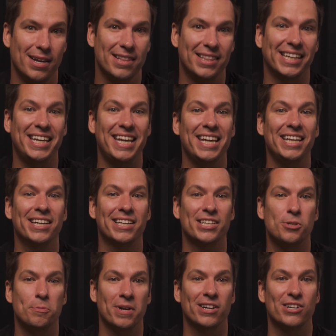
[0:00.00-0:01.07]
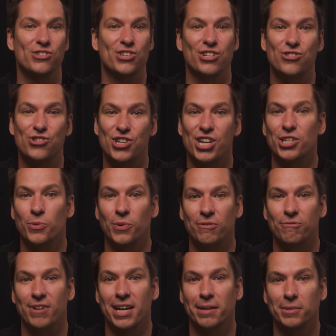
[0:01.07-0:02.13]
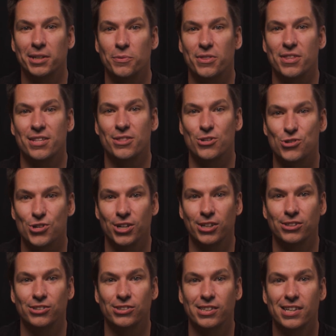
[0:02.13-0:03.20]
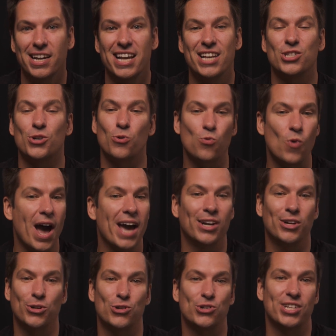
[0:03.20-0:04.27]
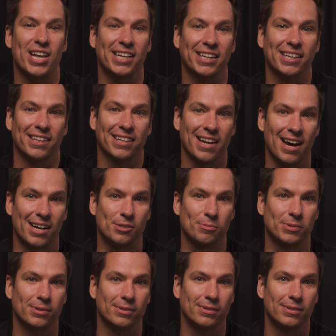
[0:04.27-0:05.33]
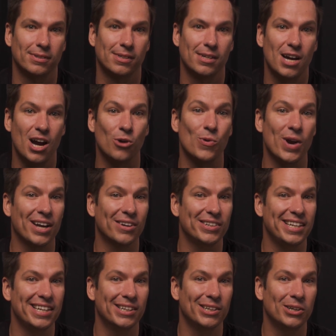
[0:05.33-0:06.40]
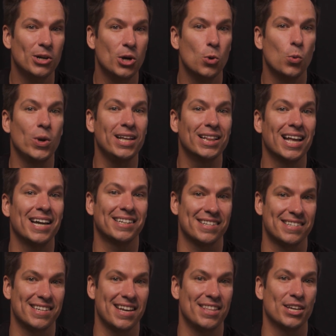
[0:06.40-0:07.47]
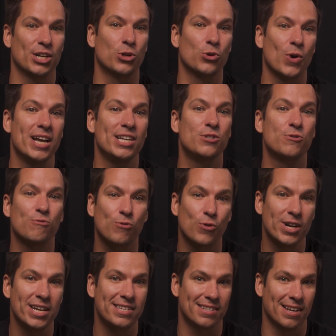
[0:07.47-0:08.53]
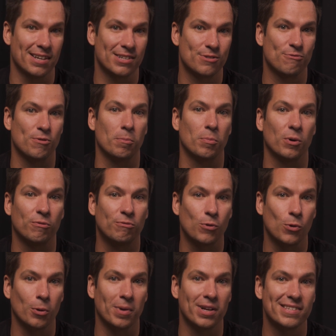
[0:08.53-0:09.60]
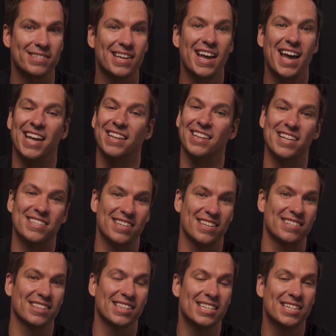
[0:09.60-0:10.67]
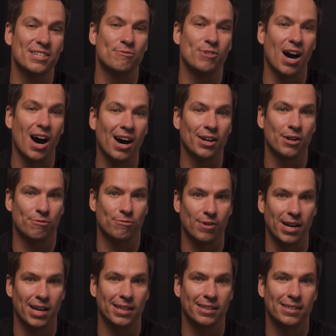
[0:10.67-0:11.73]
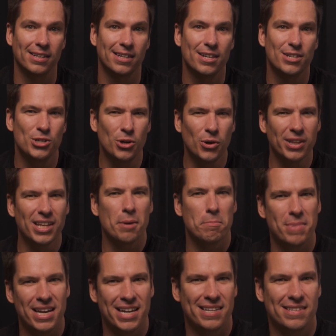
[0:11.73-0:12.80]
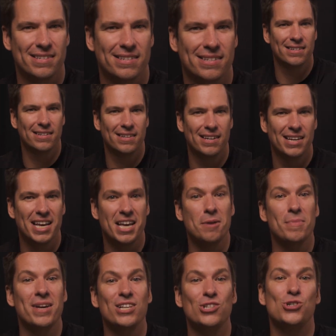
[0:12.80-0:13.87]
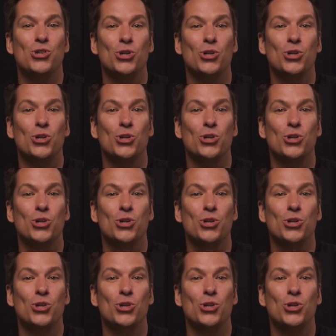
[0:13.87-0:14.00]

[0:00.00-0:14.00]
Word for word: The key to experiencing genuine family within the church is a right understanding of the gospel. Around here, we like to say that grace frees us from performance and lets us live unafraid. You know what that means? It means